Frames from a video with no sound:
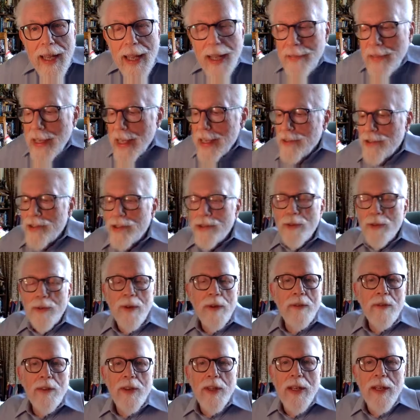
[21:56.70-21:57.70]
And that's
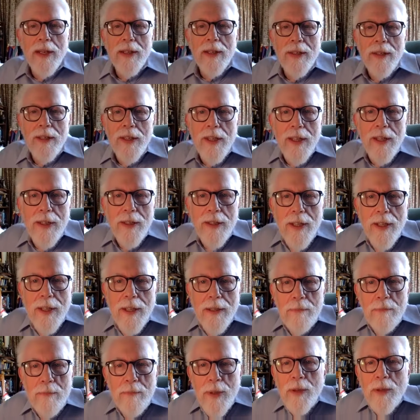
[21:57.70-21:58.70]
sort of the, the,
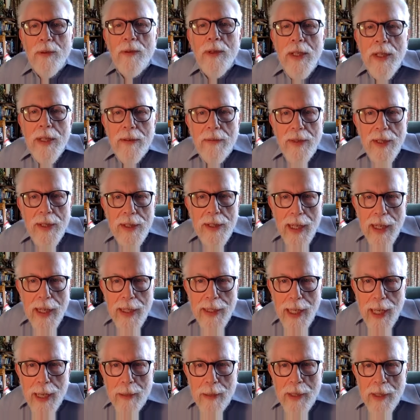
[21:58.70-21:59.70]
the beauty of the
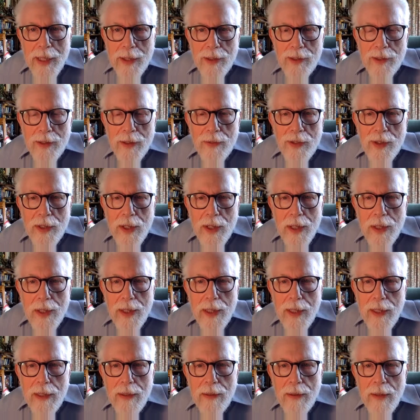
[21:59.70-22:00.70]
dynamics of
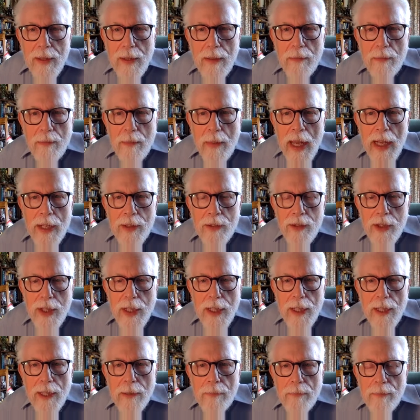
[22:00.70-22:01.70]
studying
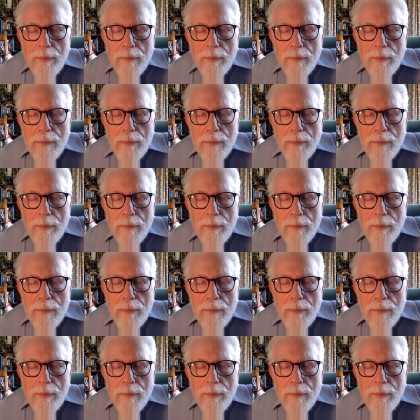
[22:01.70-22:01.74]
magic.